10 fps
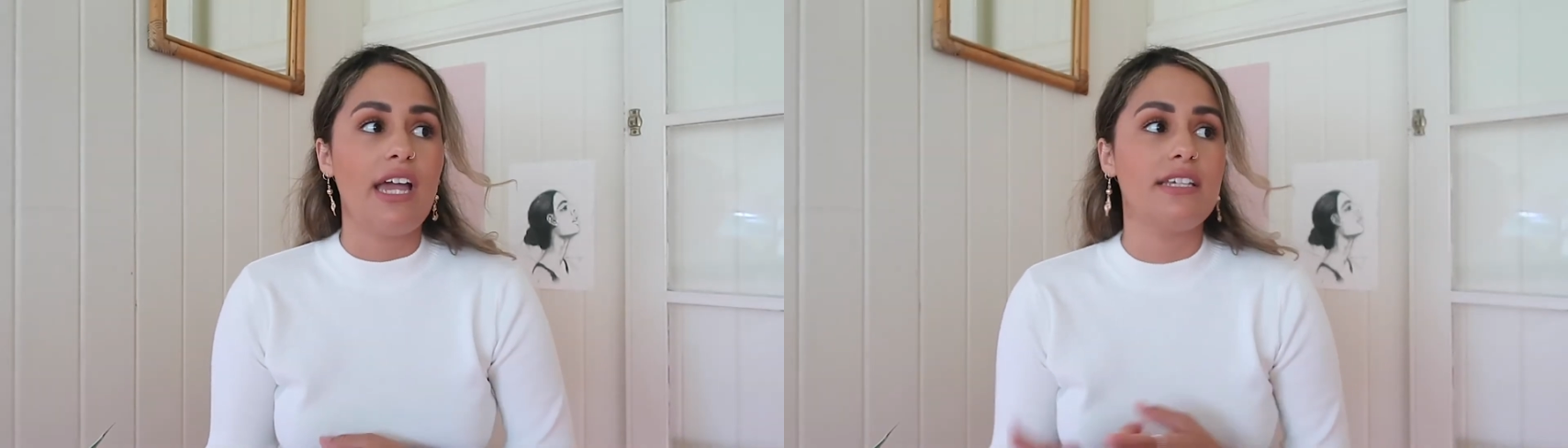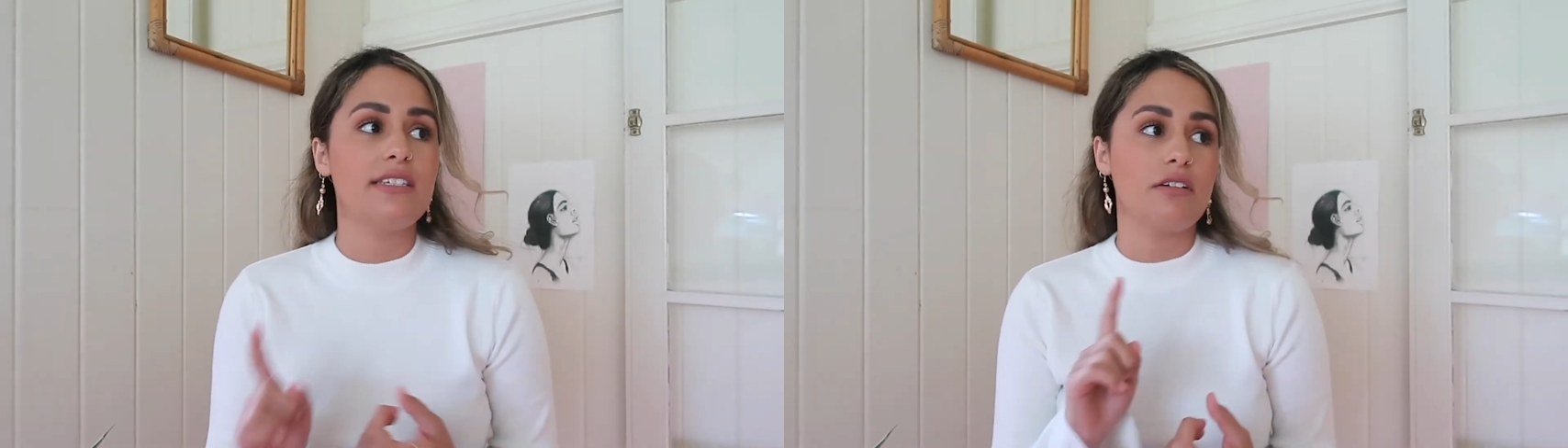
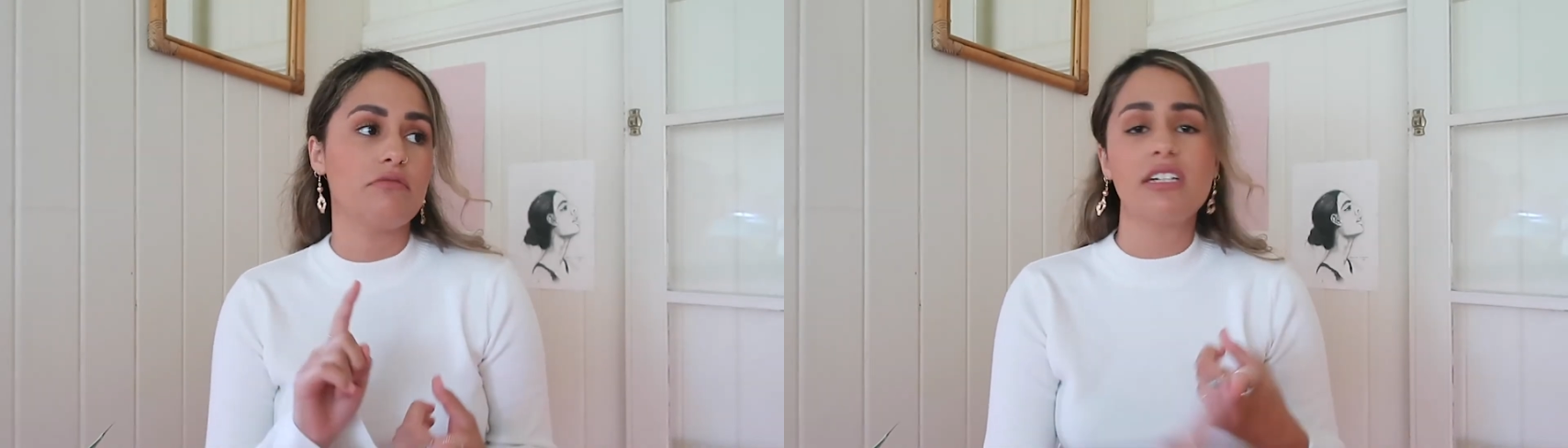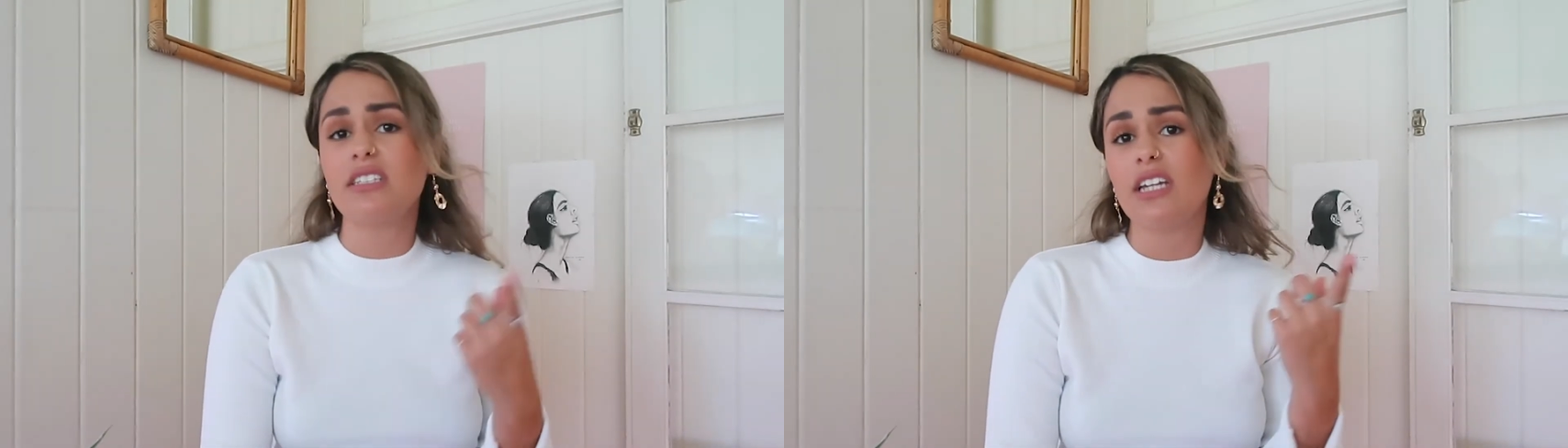is
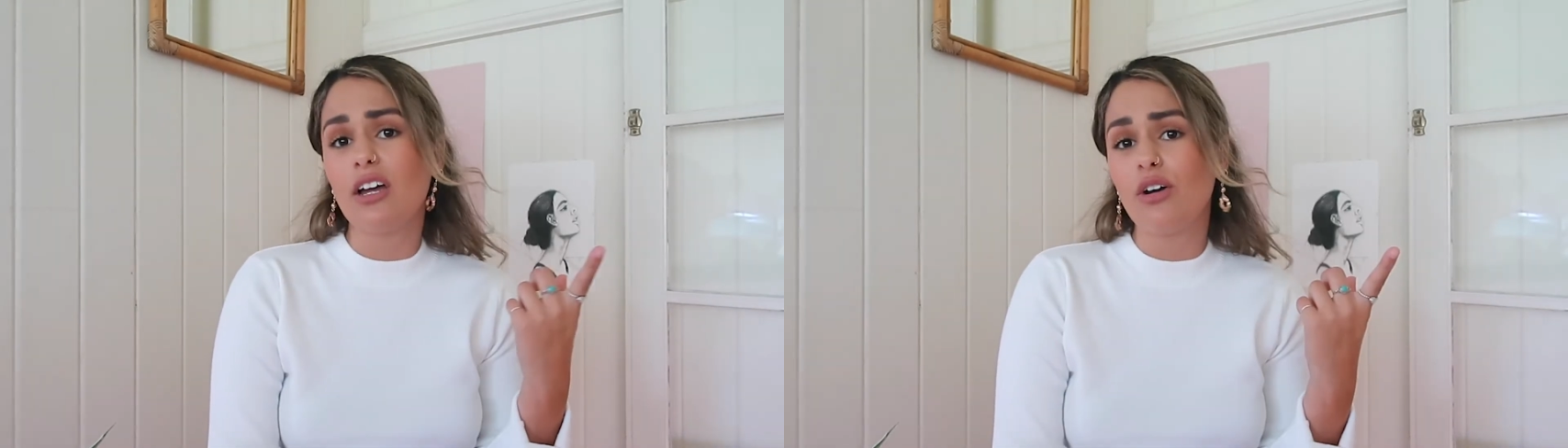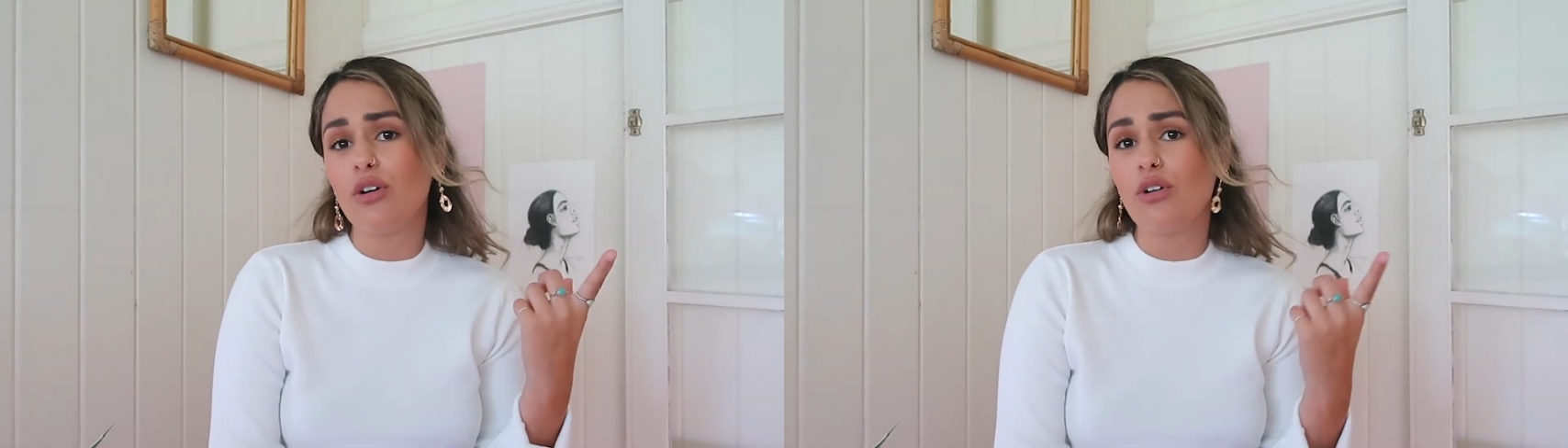resting
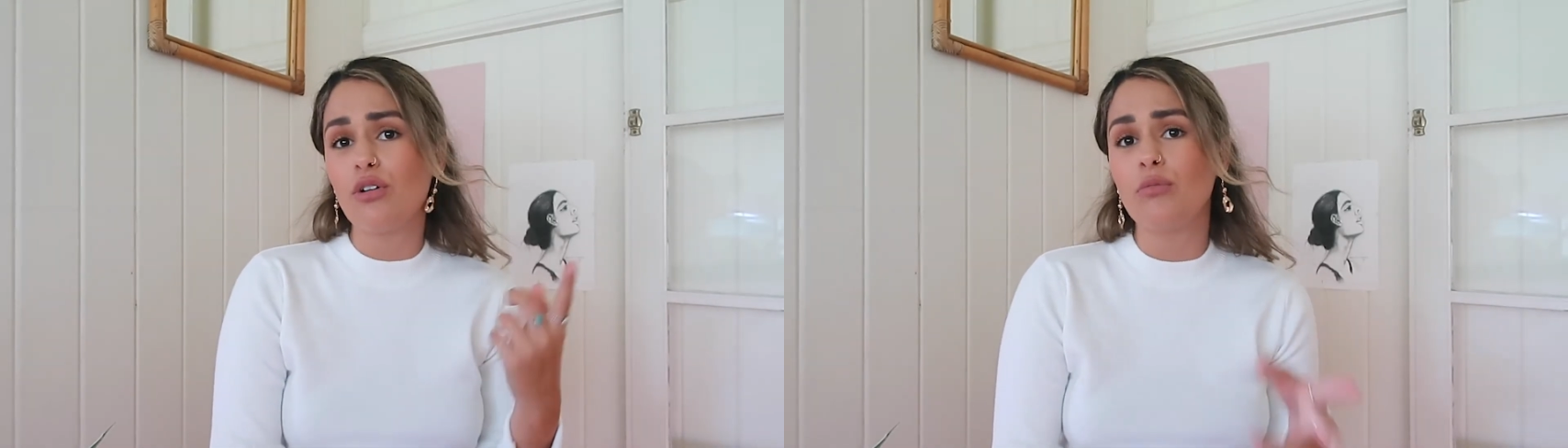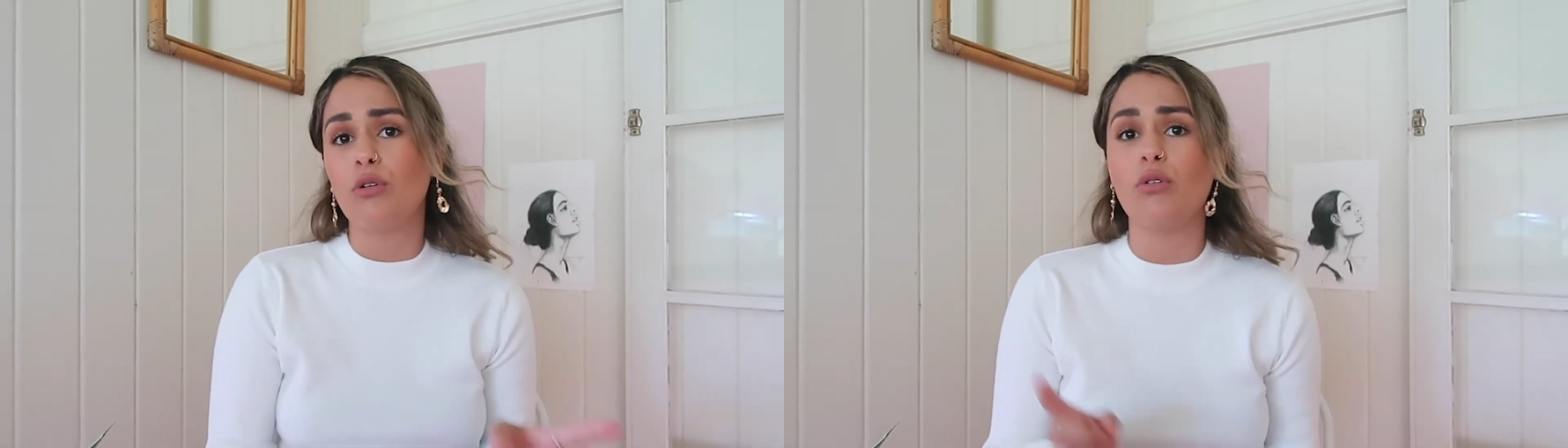at home